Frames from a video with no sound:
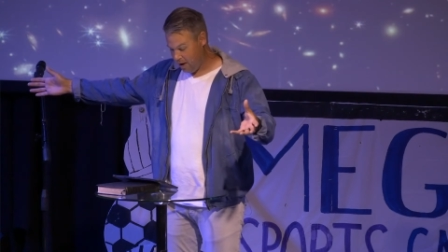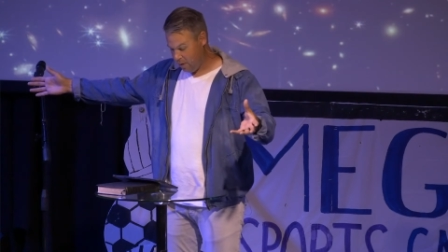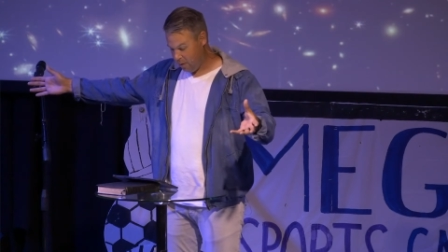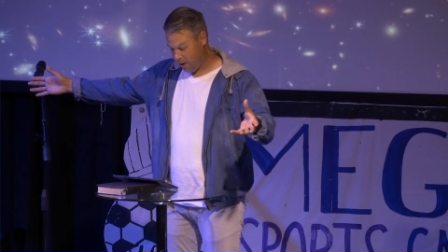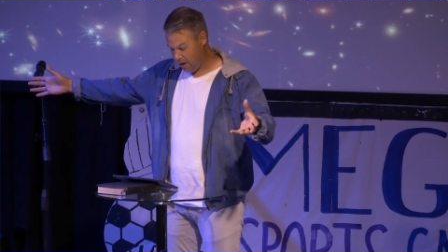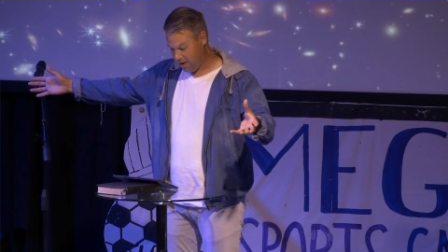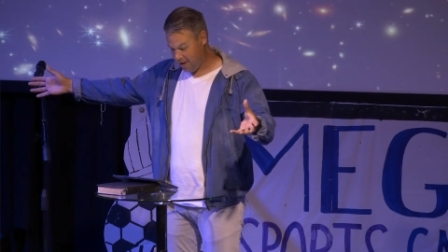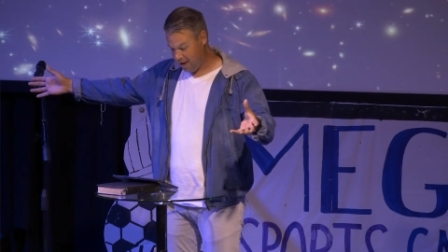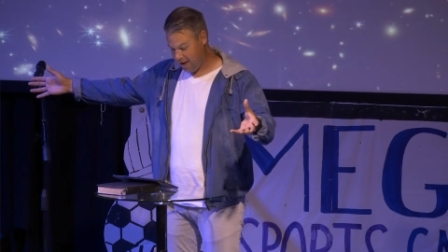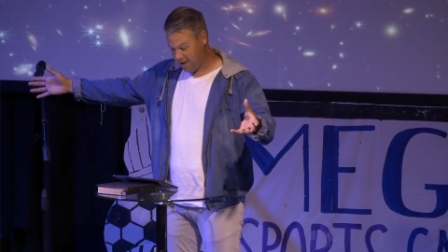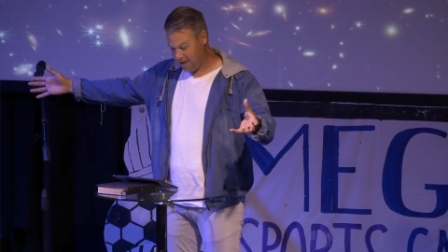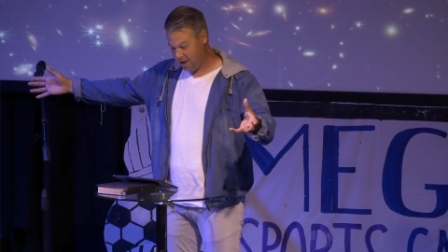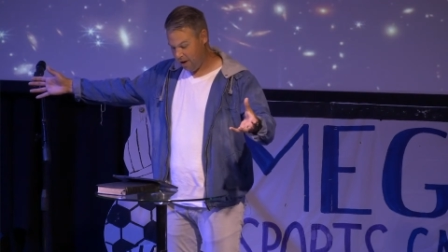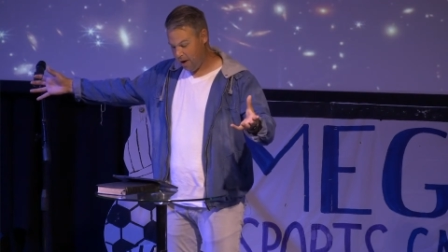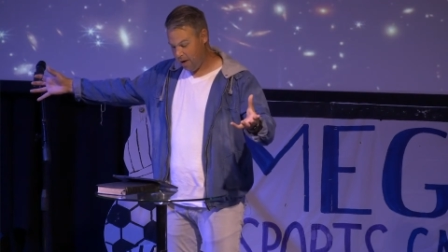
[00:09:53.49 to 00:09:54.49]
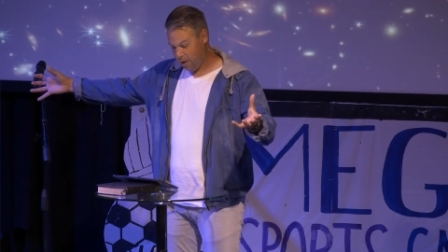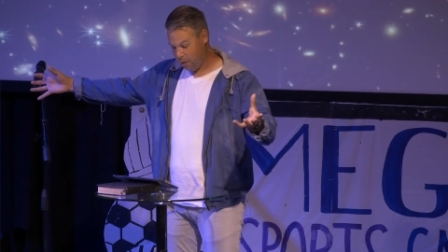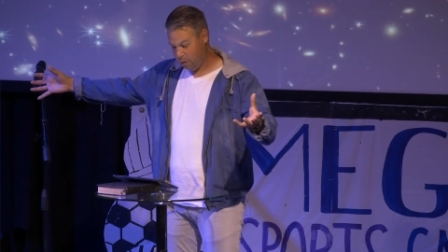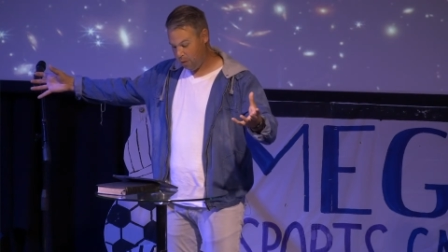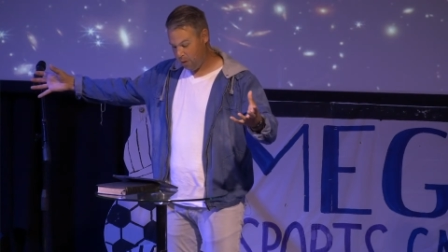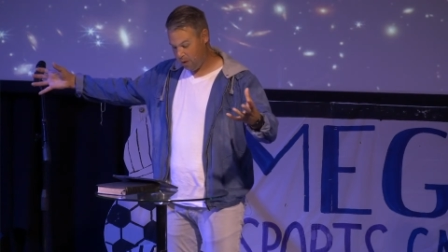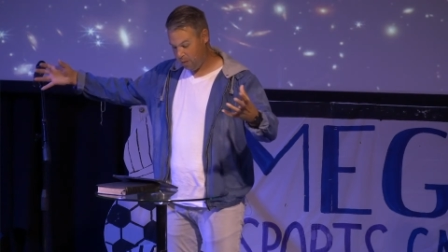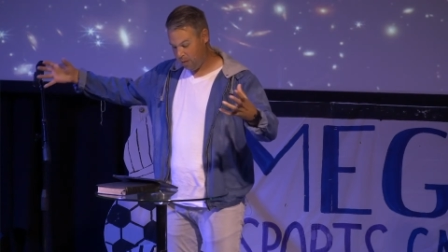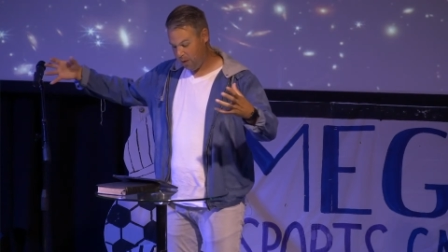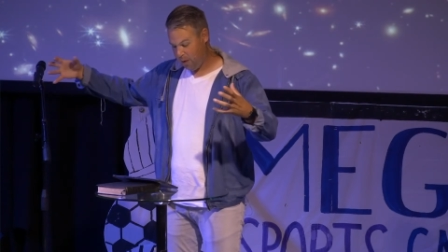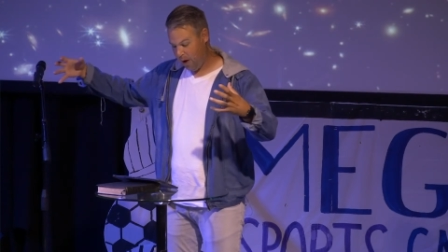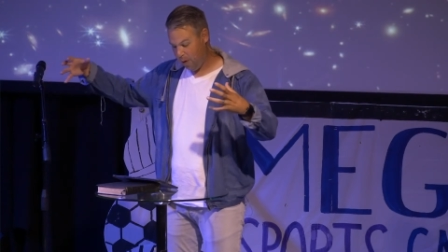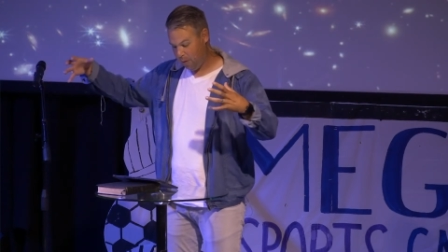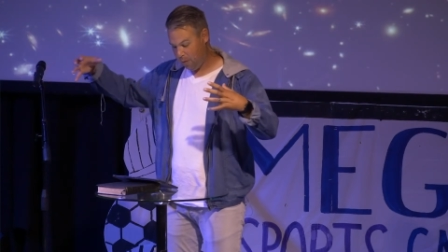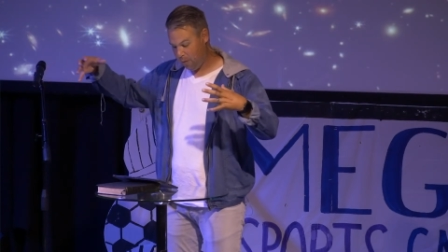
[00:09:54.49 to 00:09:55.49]
where it says the earth was
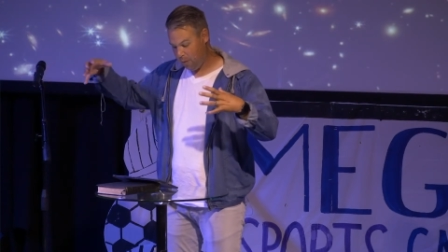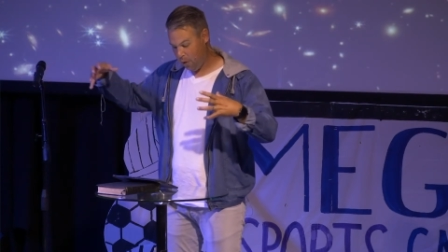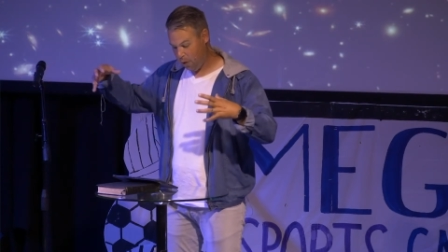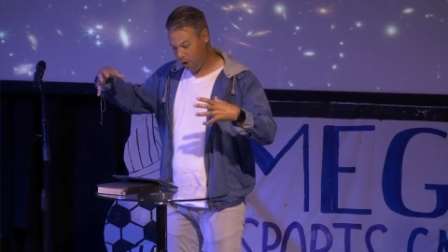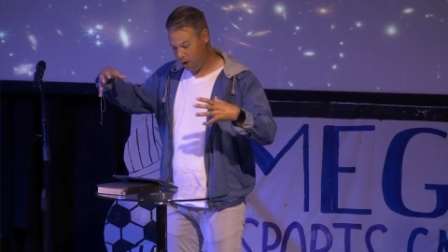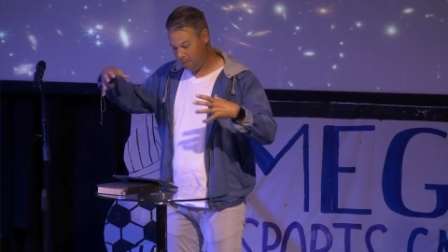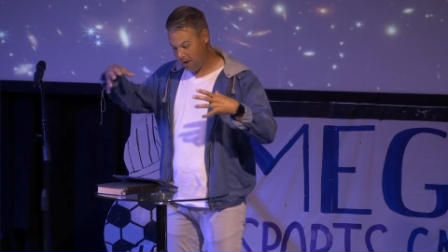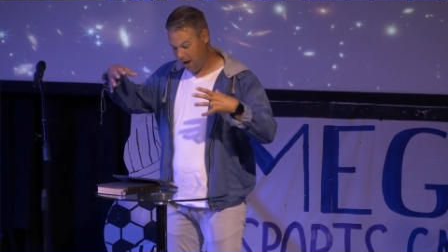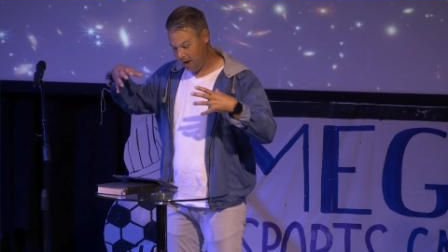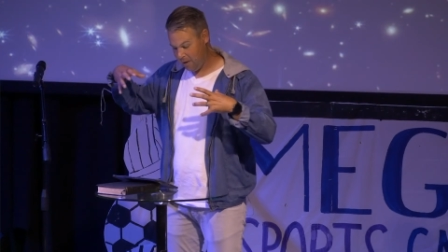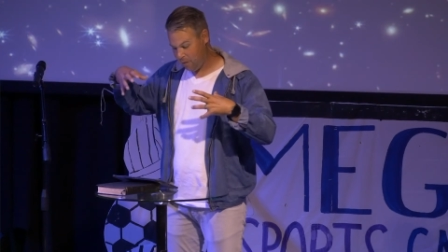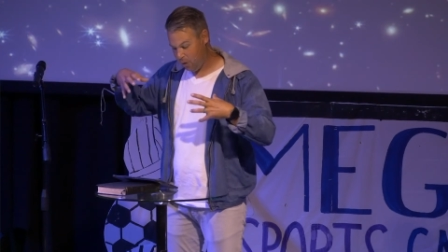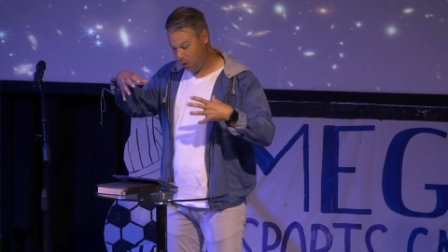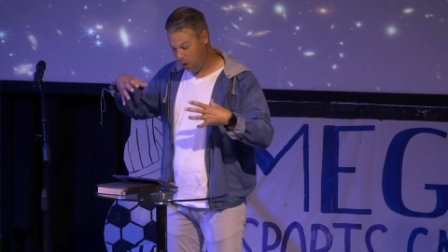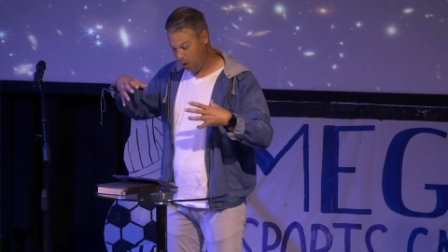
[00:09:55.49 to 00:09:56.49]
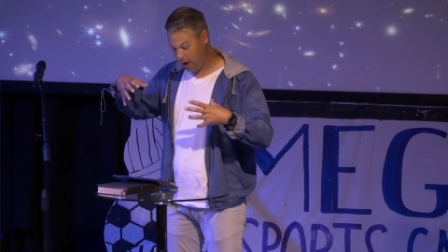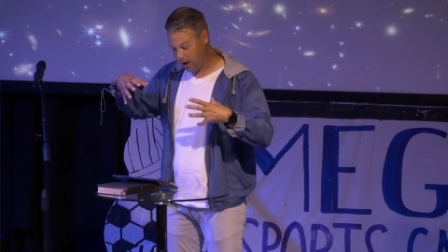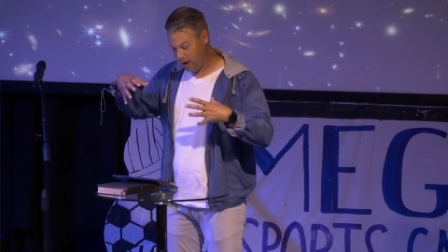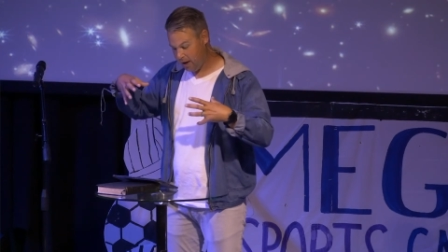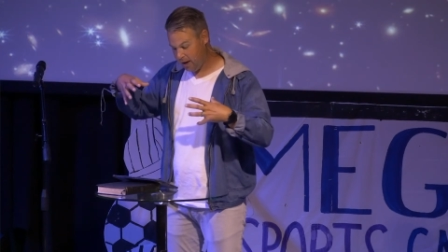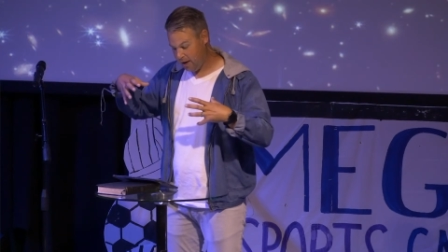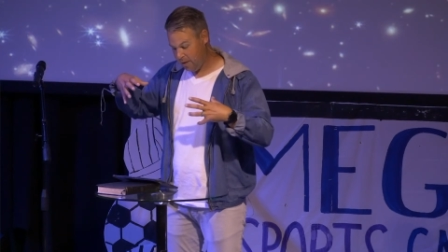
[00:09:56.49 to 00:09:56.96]
without form and void,